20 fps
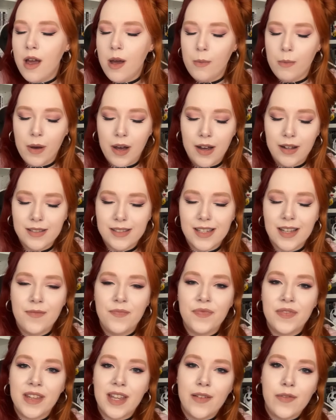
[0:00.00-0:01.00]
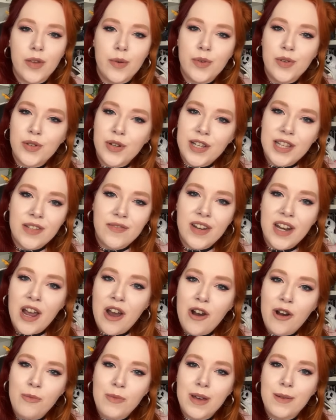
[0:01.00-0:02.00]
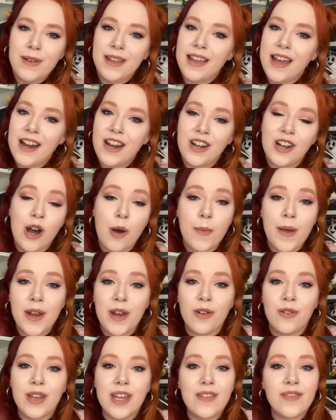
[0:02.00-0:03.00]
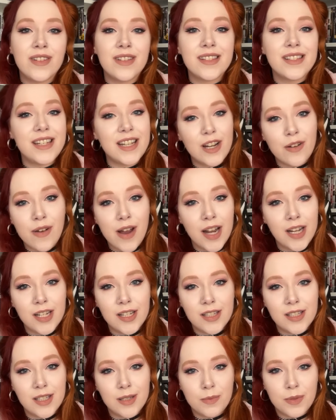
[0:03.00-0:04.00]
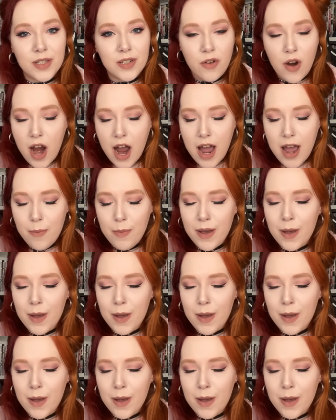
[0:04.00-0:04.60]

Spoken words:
But If you enjoyed the video, maybe like, comment, or even stick around and subscribe.